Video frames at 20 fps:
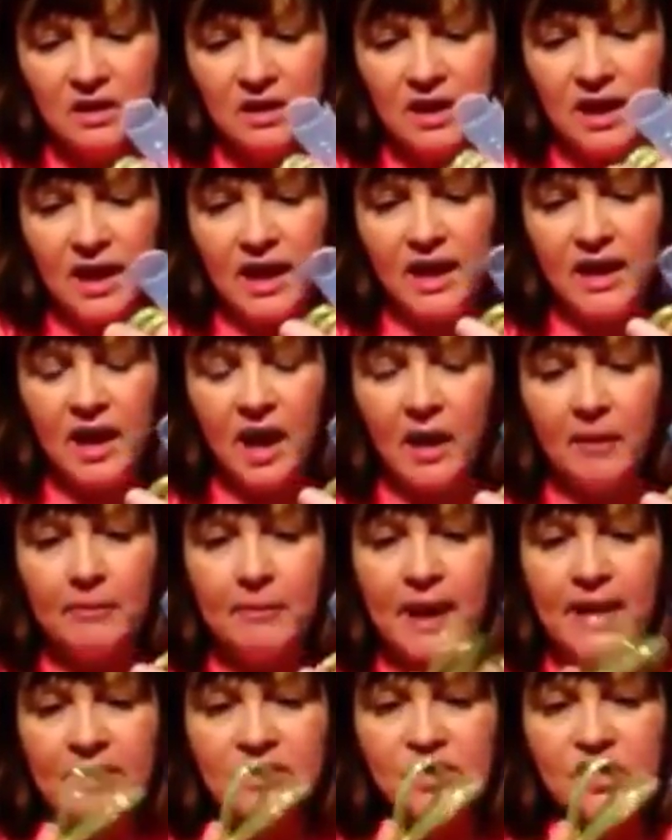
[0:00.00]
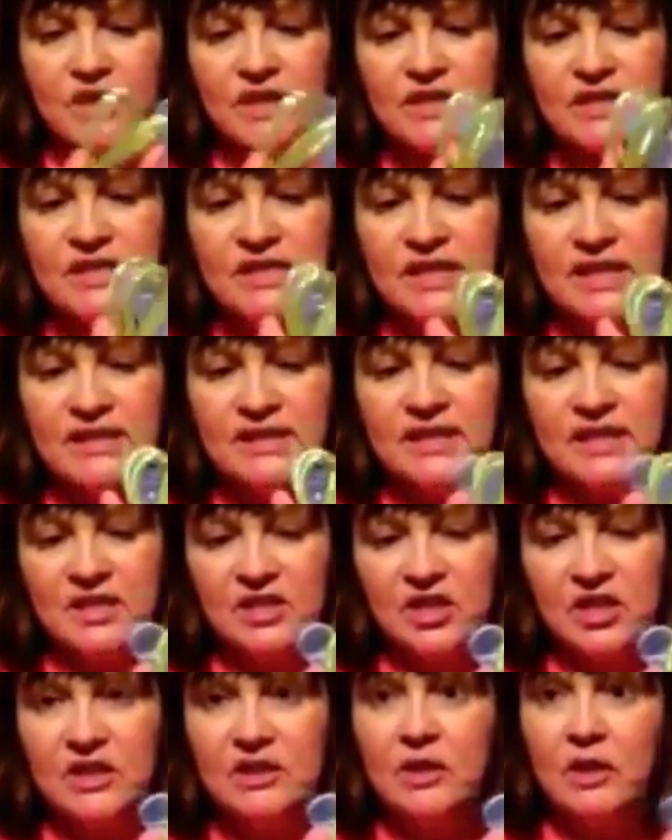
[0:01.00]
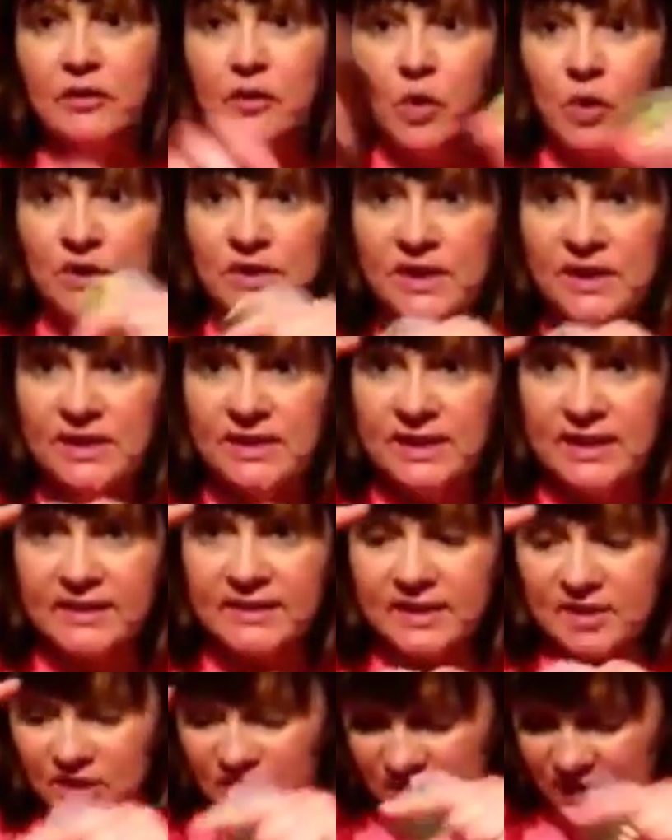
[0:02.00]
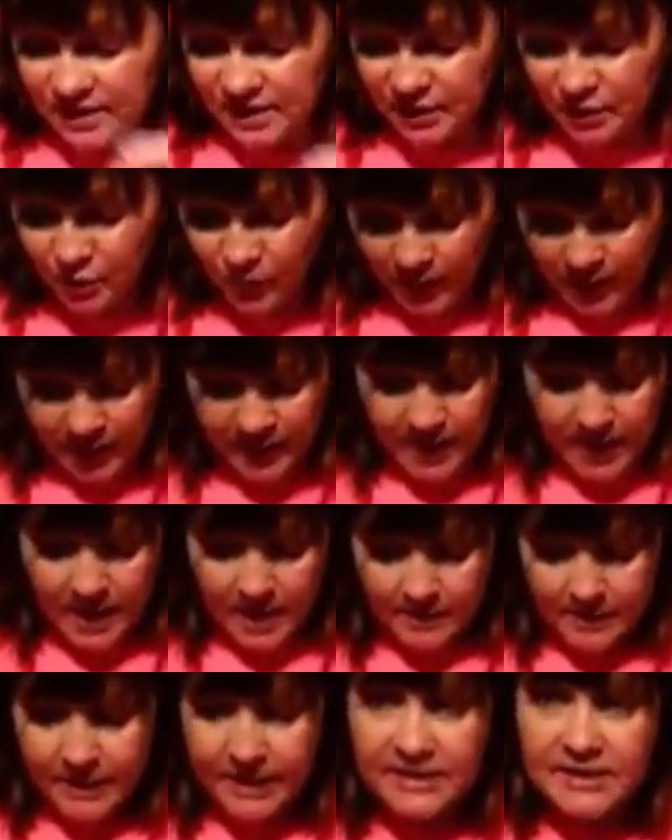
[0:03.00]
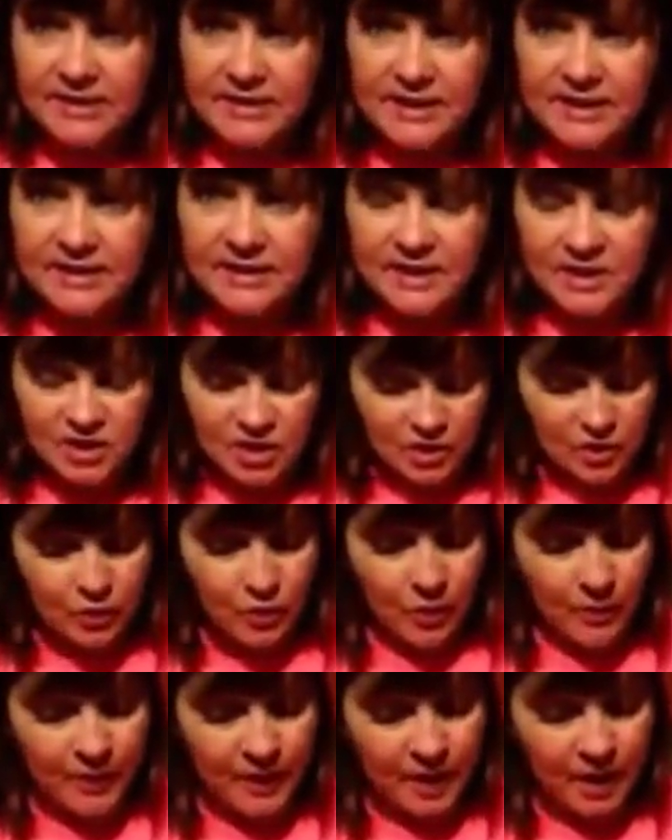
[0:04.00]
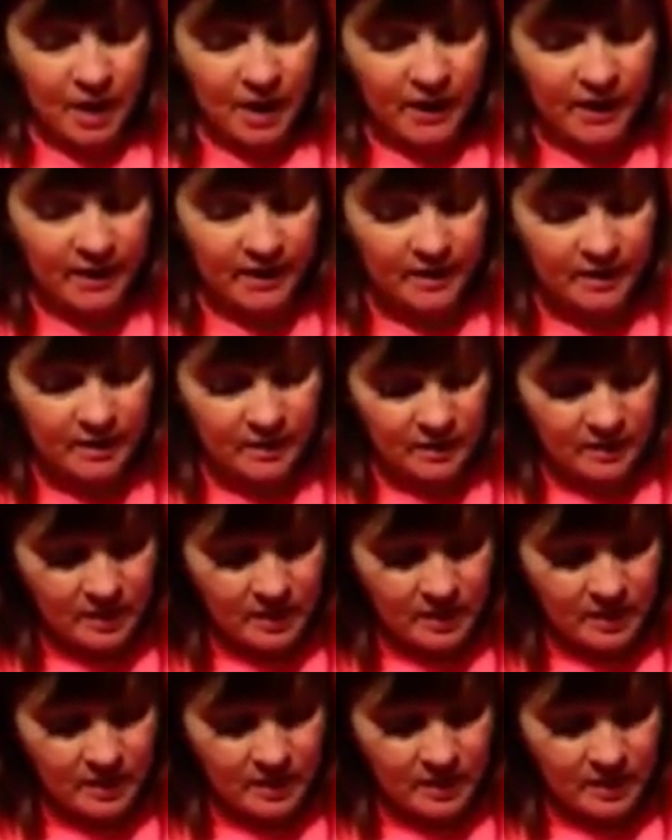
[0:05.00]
Okay, our mesh is 6 inches. Of course, it's 6 inches this way, but it's 6 inches when we cut it.